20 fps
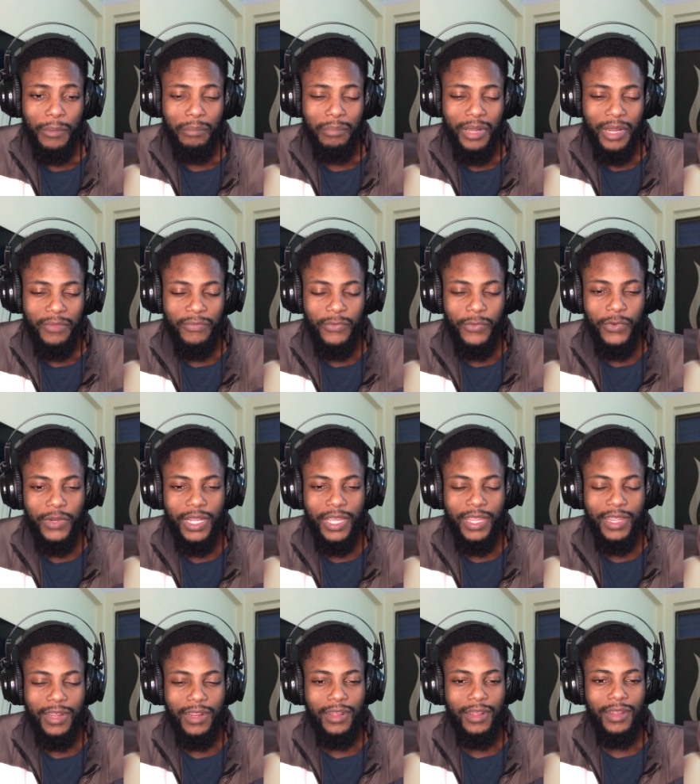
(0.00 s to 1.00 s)
But I feel
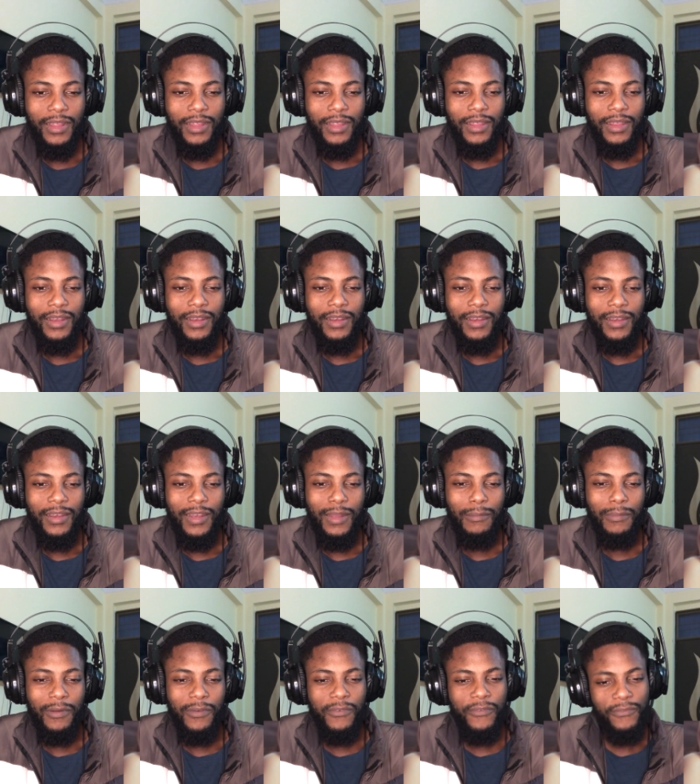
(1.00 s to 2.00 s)
like
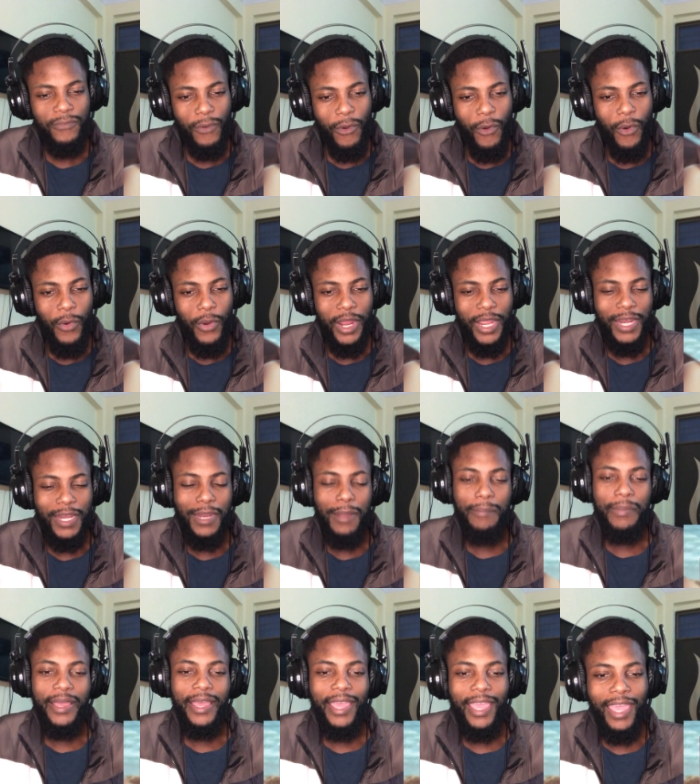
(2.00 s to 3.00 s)
number 4 and
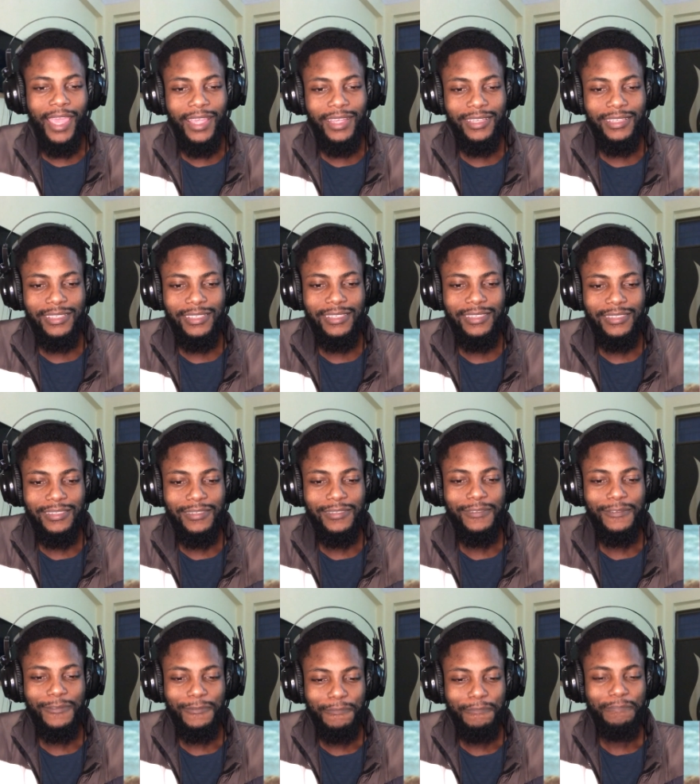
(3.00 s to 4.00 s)
number 8
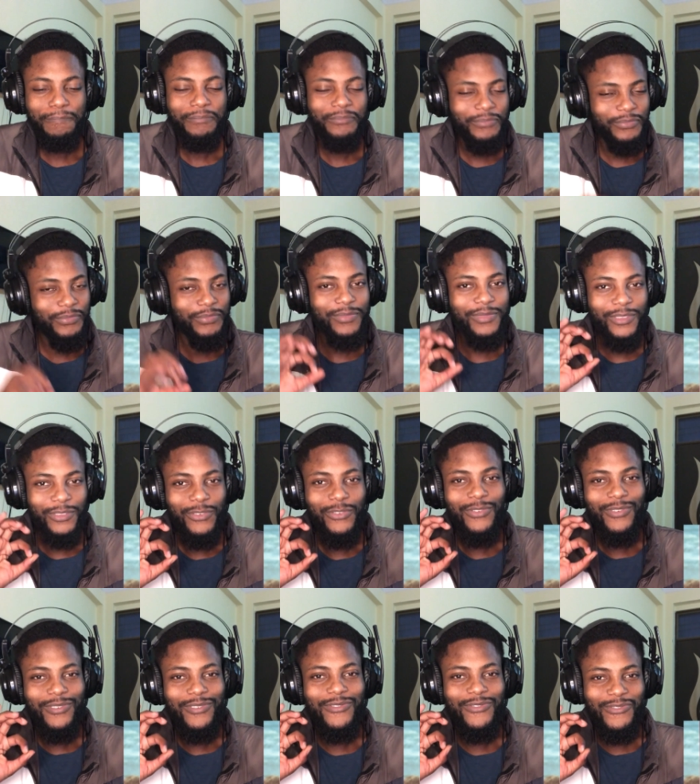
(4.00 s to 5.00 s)

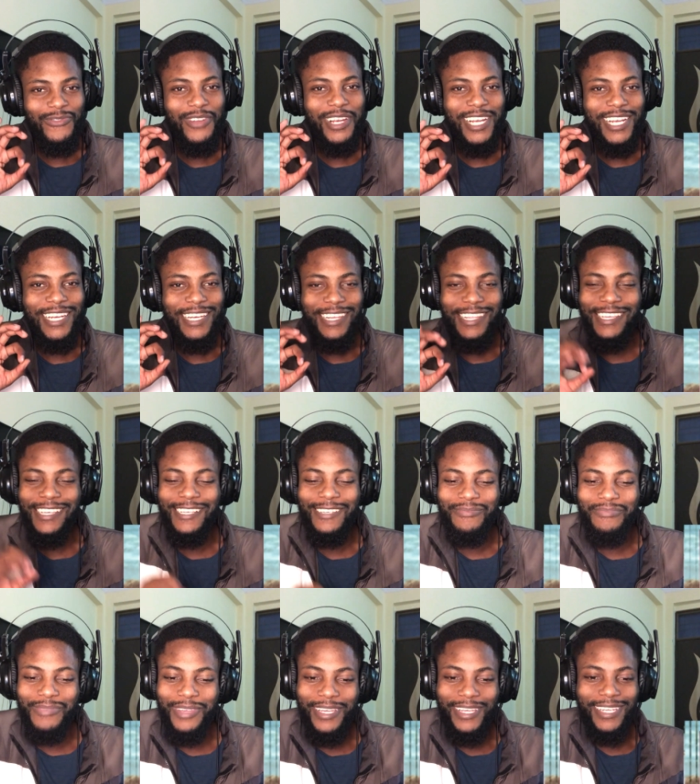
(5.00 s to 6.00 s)
really late,
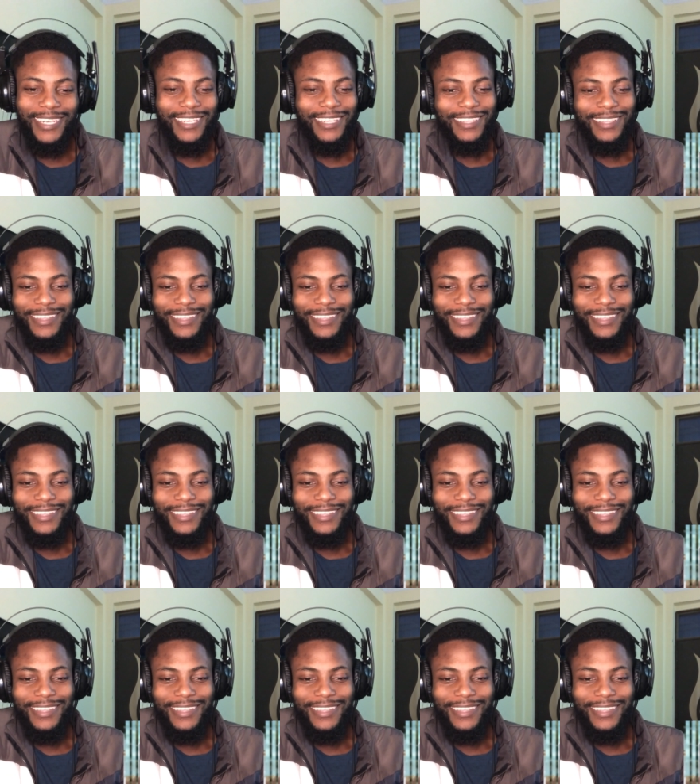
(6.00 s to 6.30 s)
man.